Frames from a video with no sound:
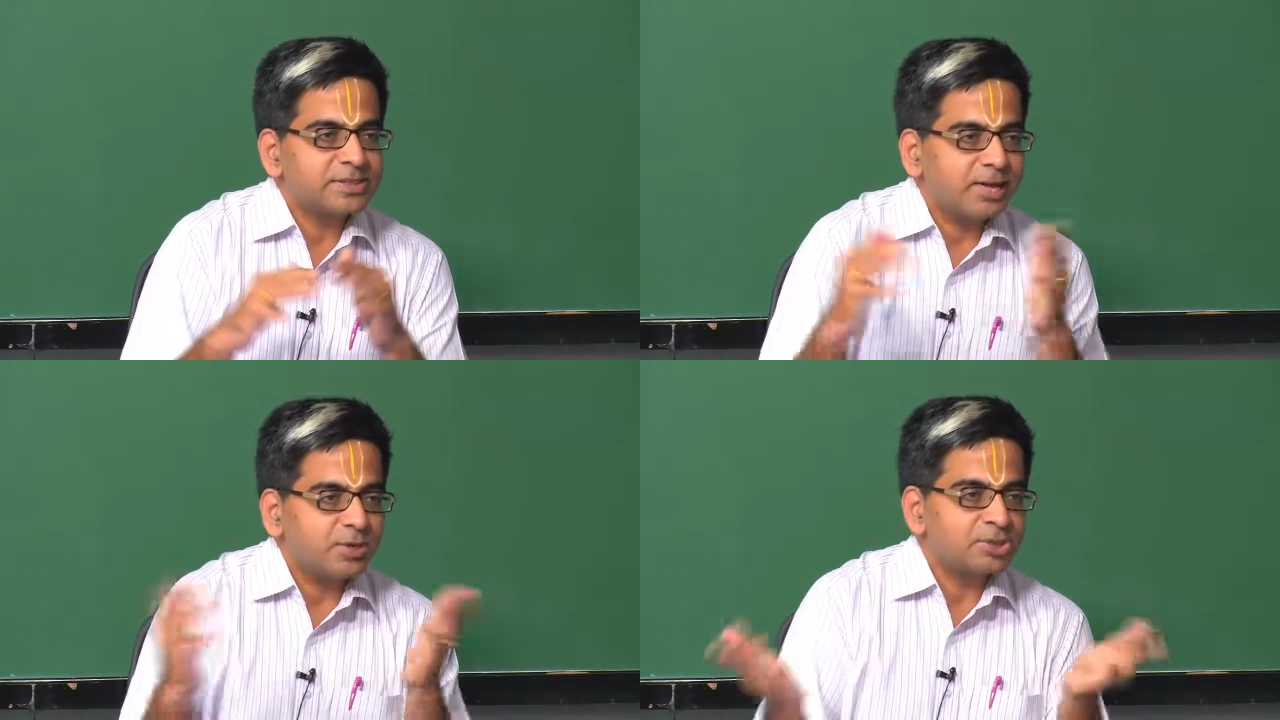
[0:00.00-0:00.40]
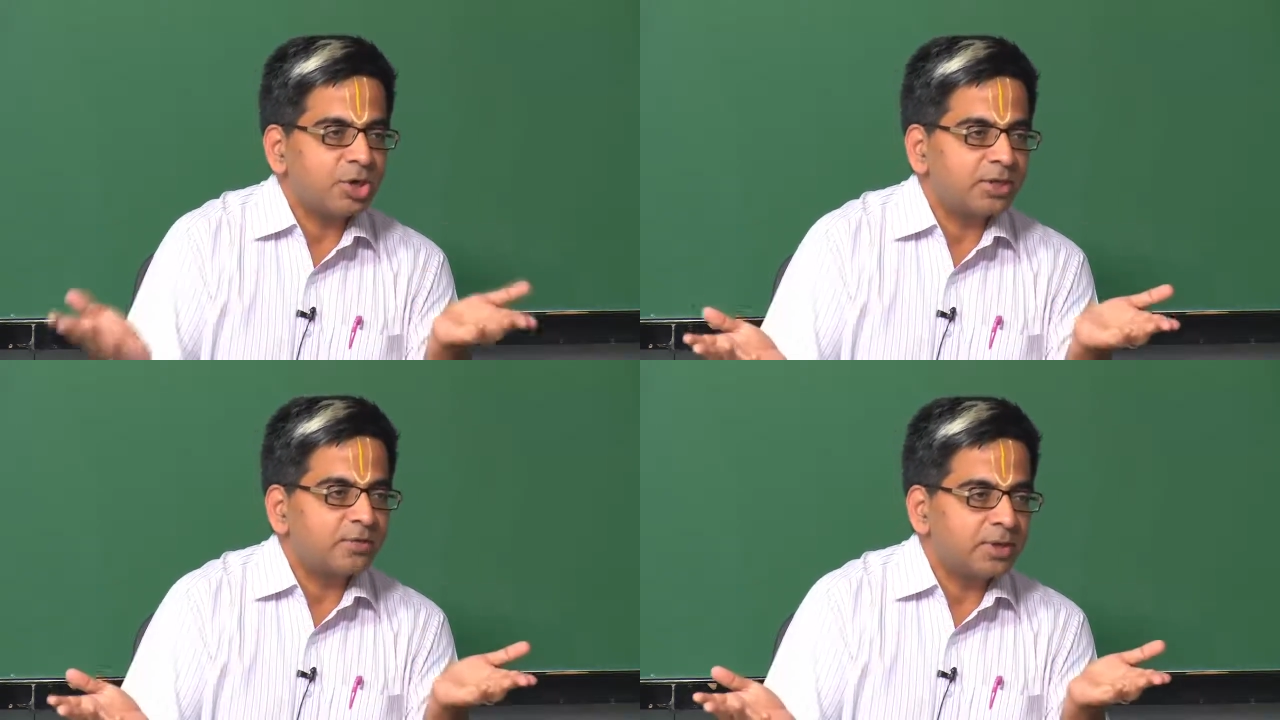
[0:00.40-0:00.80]
I was
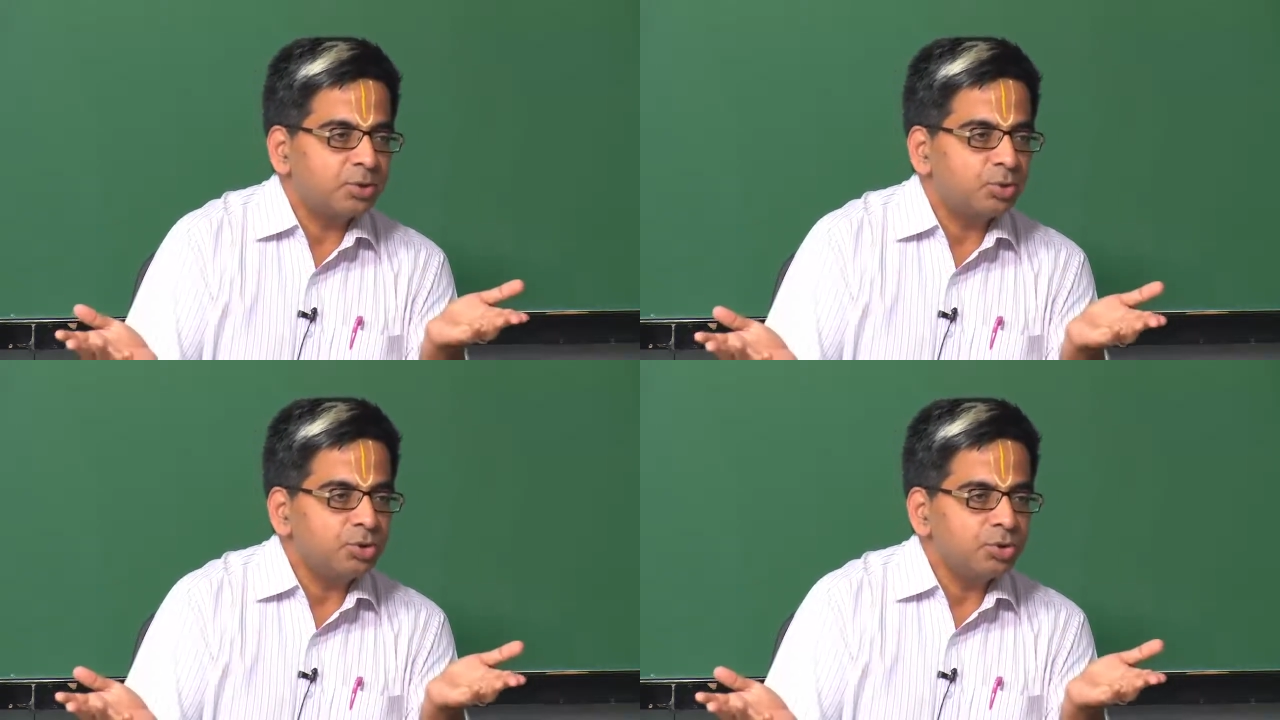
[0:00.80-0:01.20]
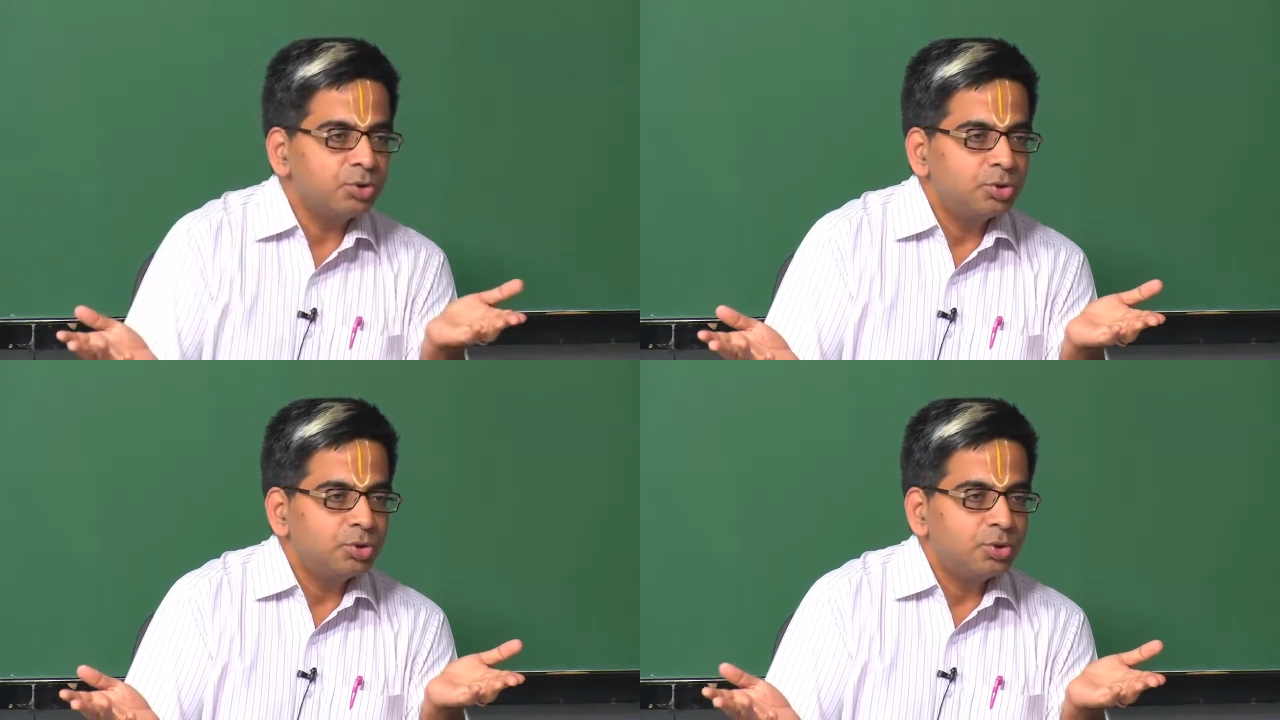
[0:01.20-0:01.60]
not the one who
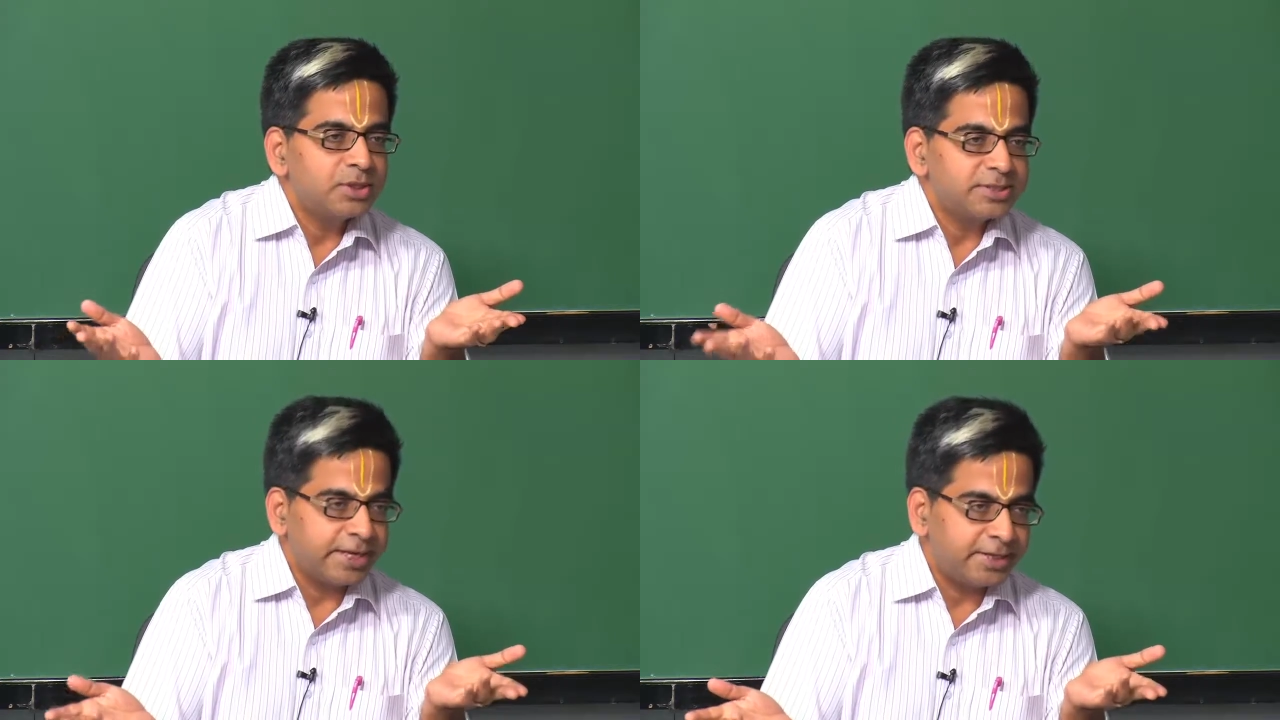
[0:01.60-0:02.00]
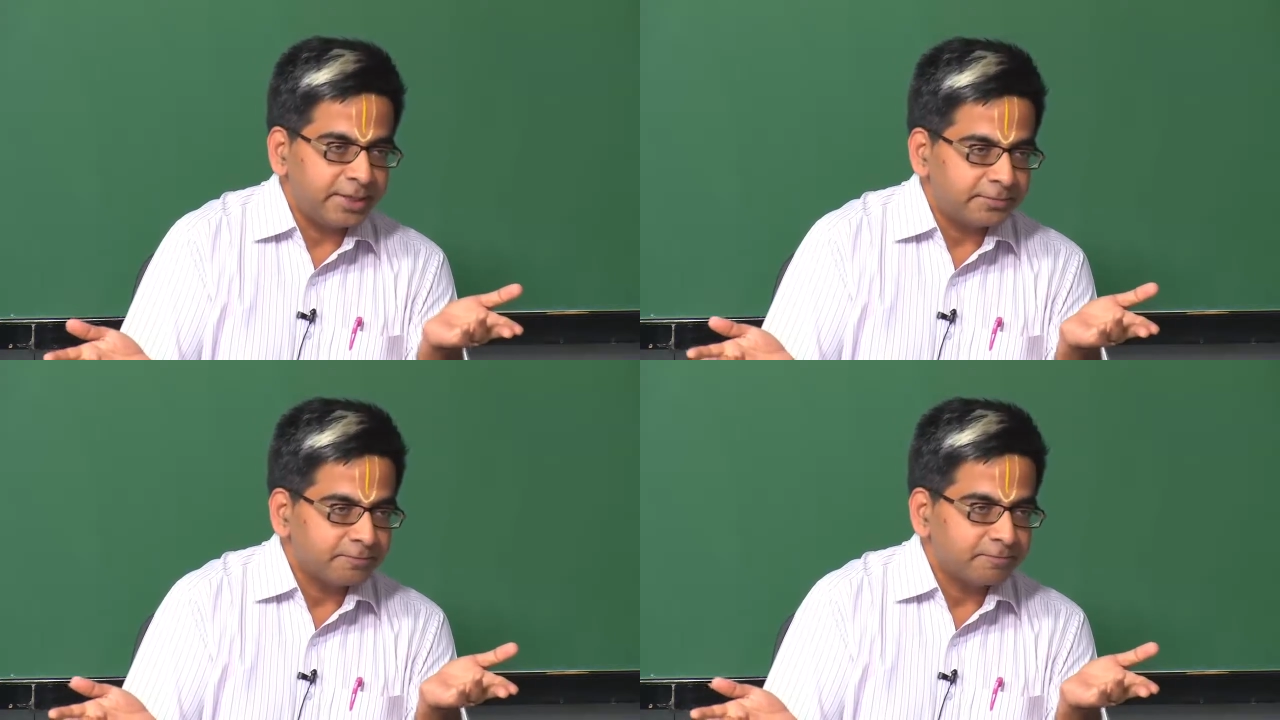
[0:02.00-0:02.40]
sent it,